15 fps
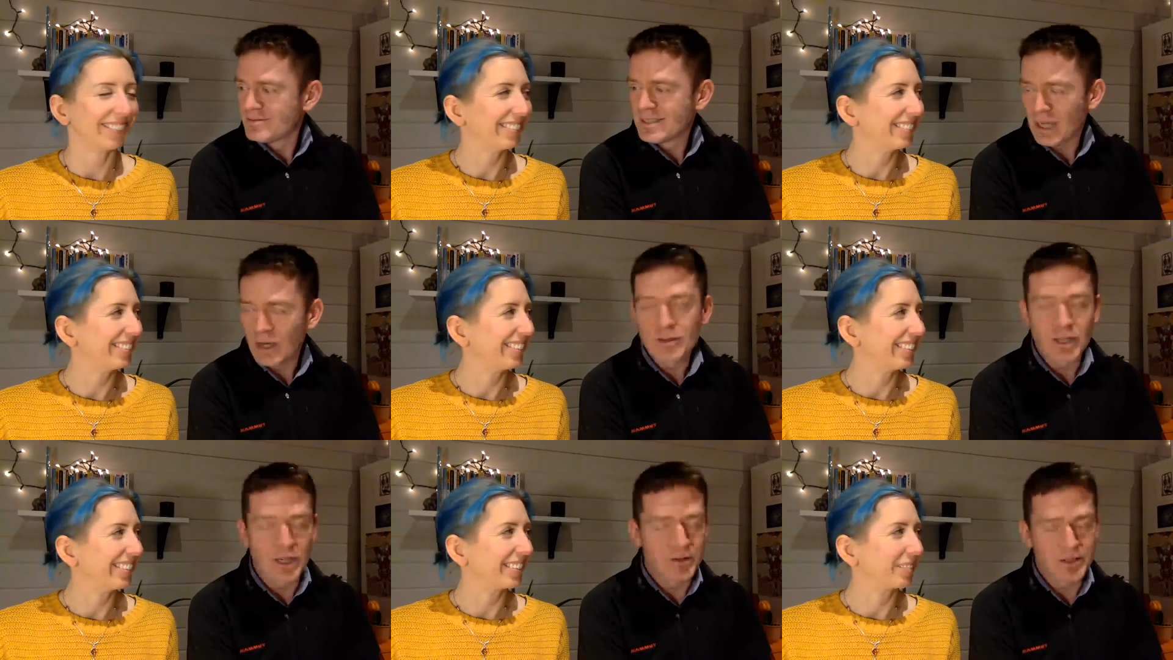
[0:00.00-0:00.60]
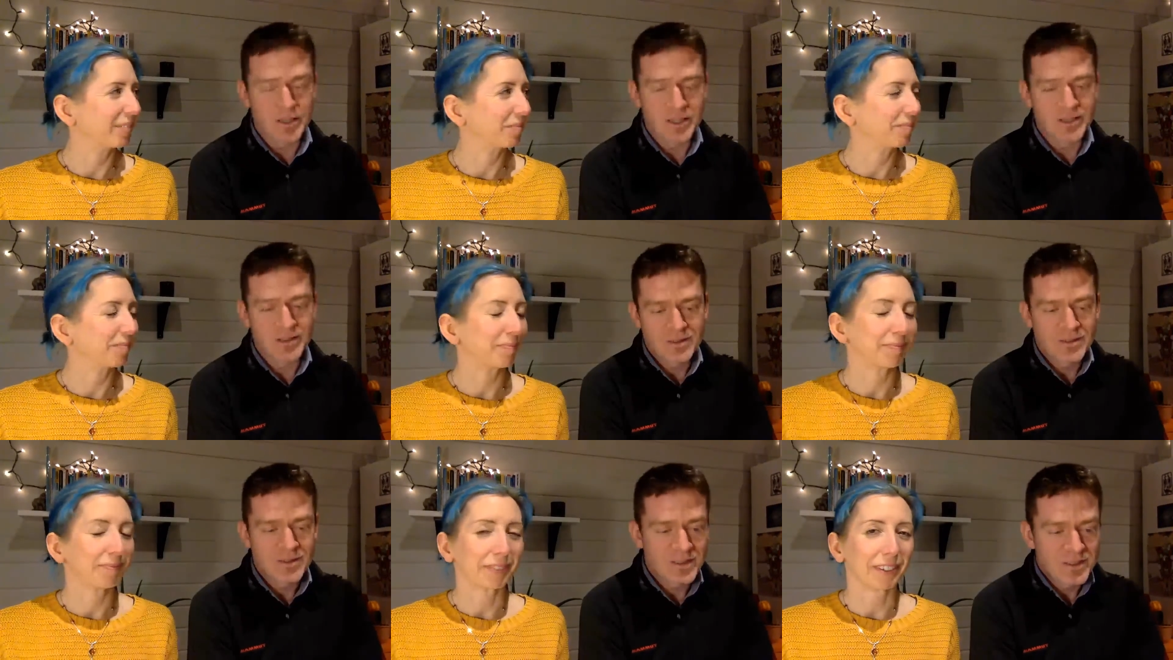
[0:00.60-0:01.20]
Speaker 1: Ongoing.
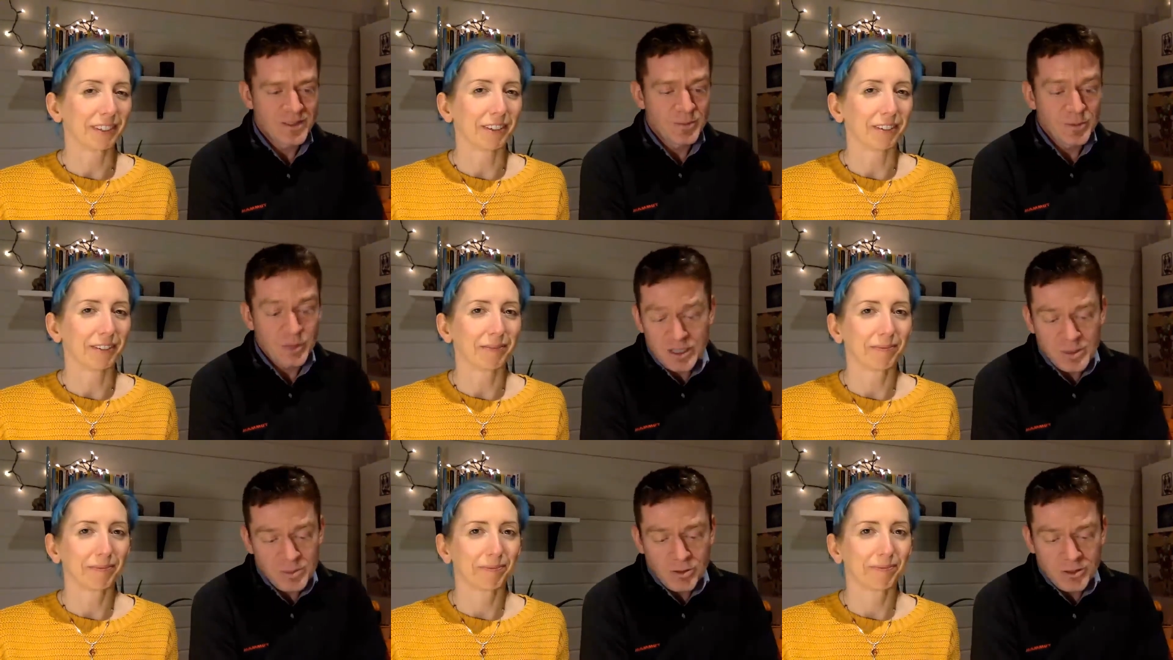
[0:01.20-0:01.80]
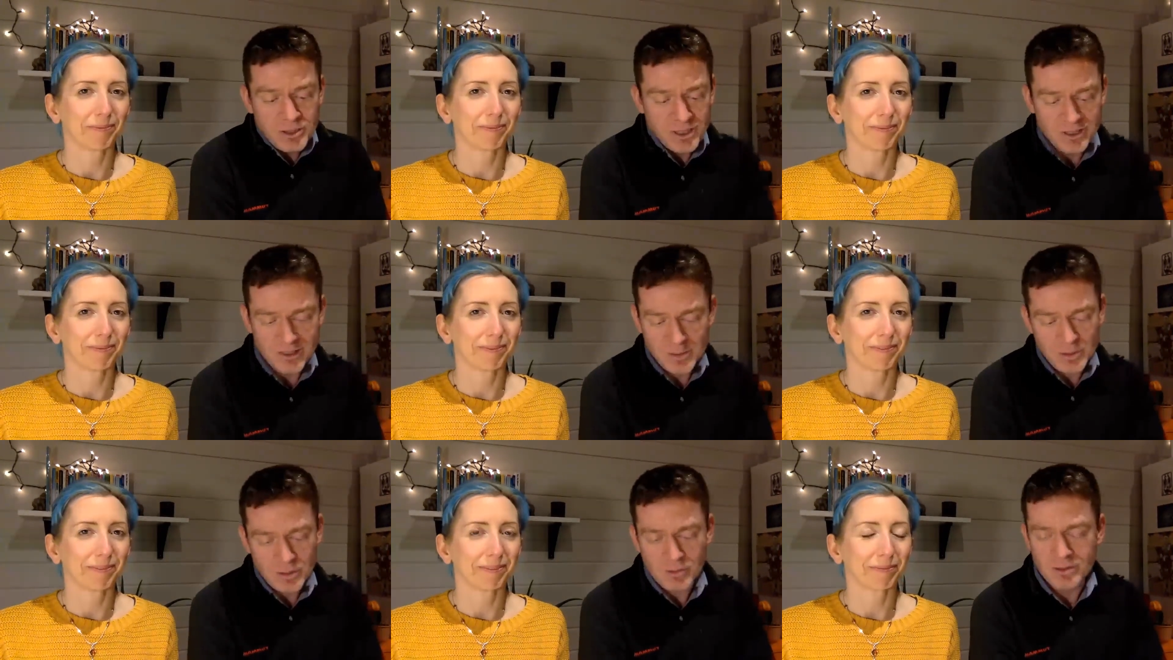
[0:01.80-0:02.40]
It's a, it's a project, it's a
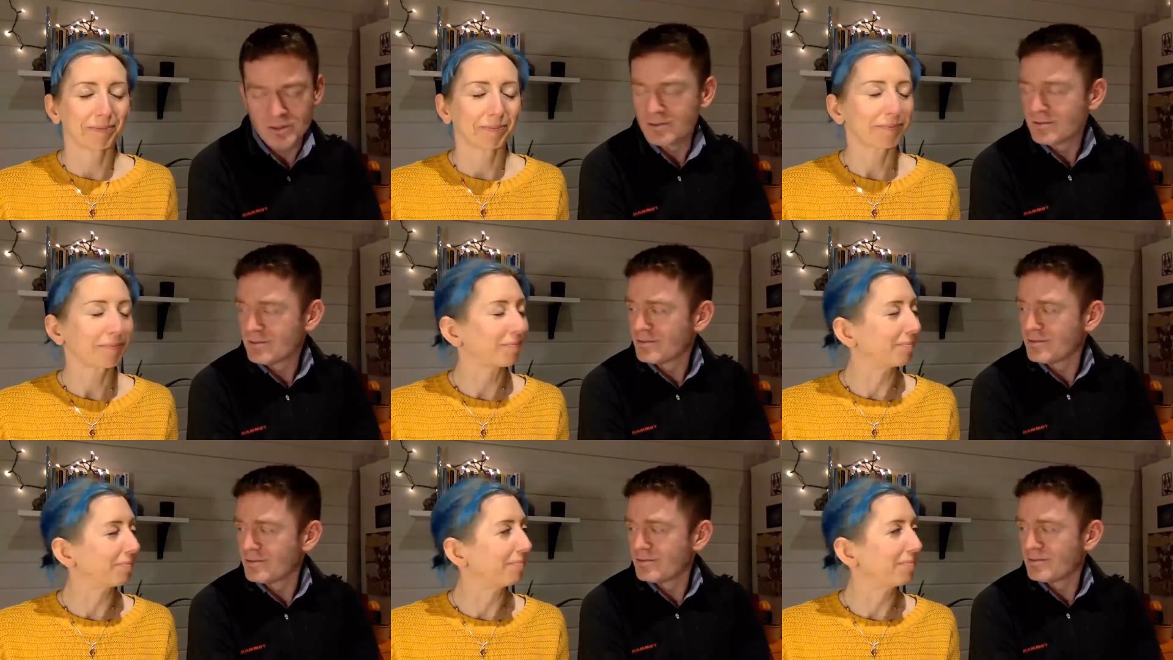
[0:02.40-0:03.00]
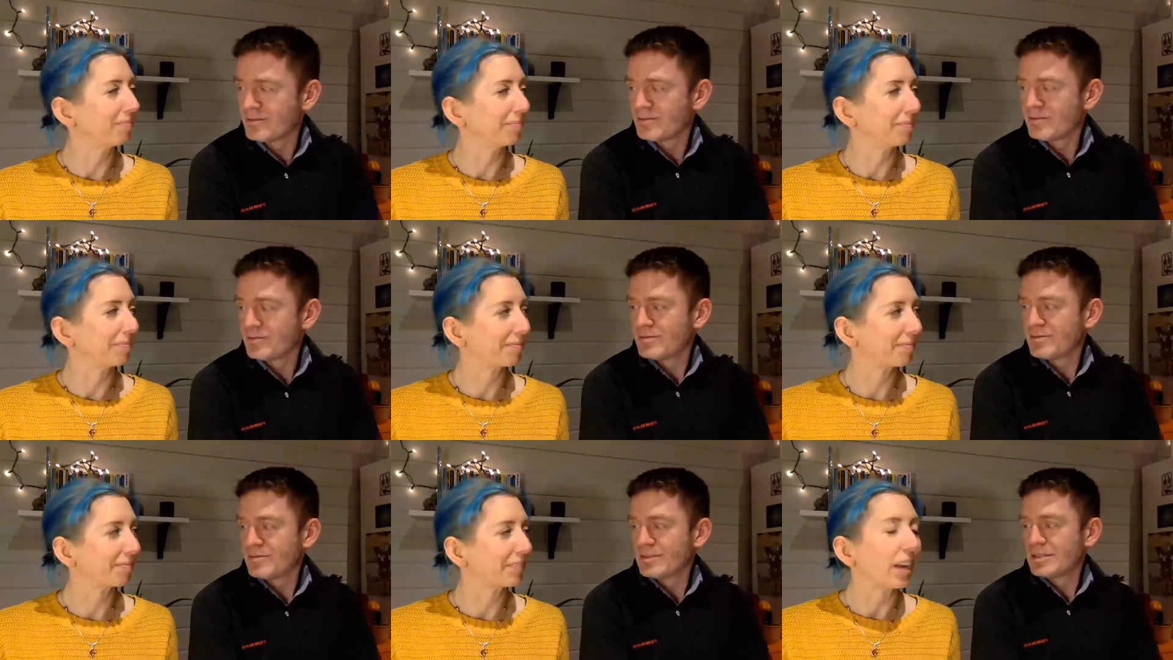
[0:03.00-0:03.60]
big one.
Speaker 2: Mm.
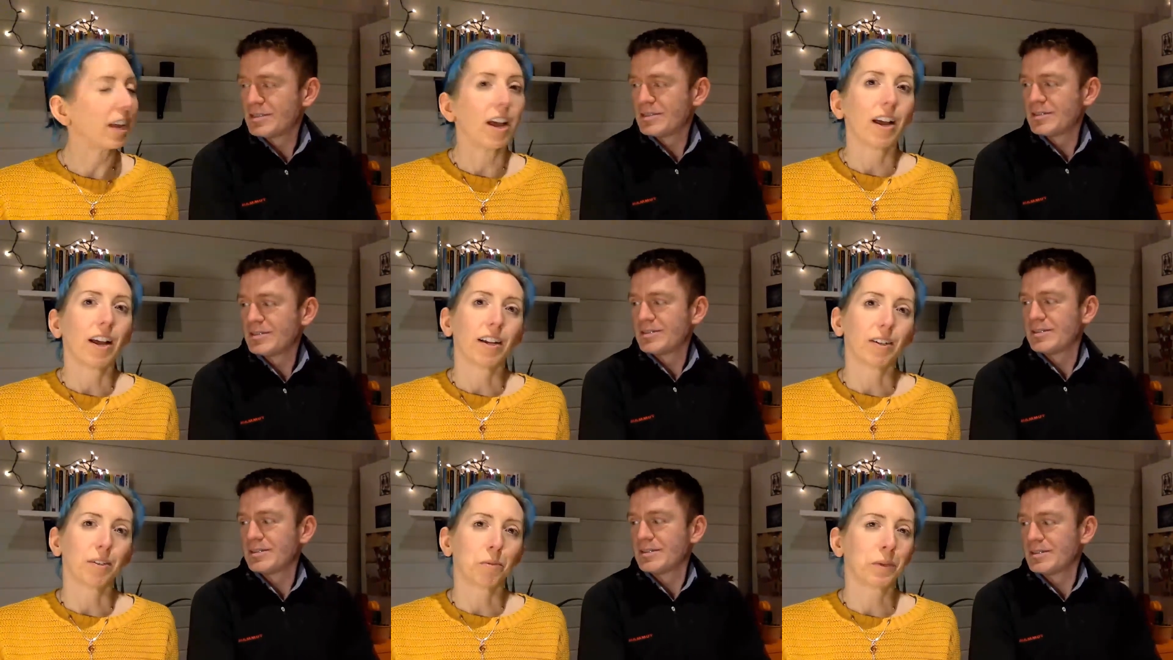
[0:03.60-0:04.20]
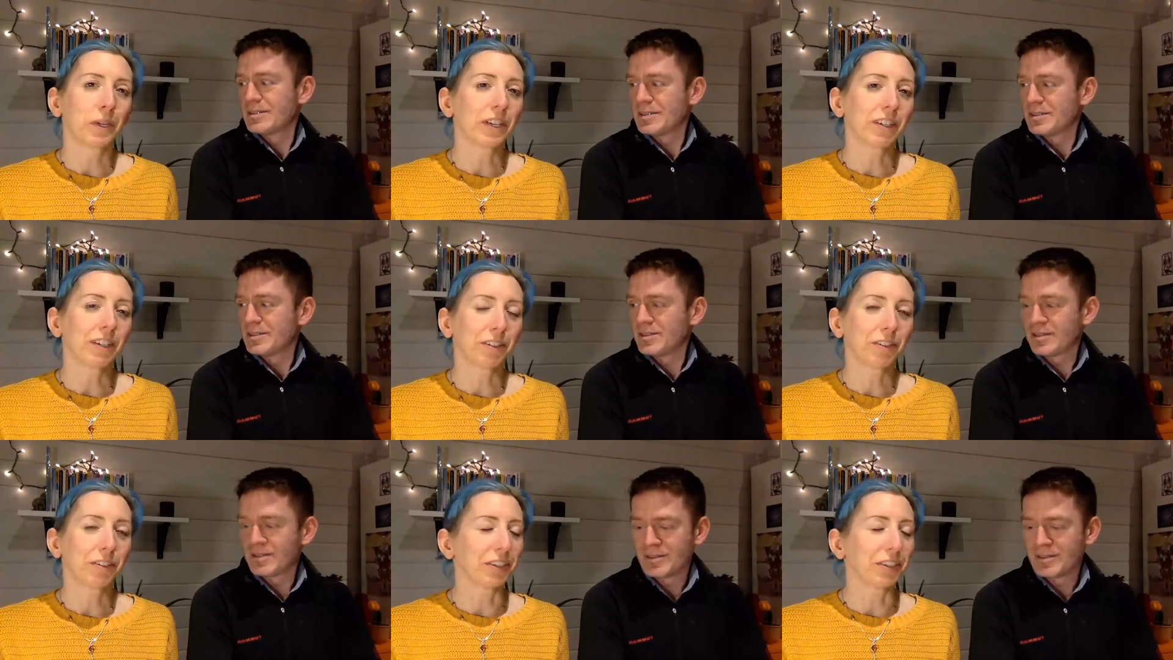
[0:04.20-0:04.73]
We are all,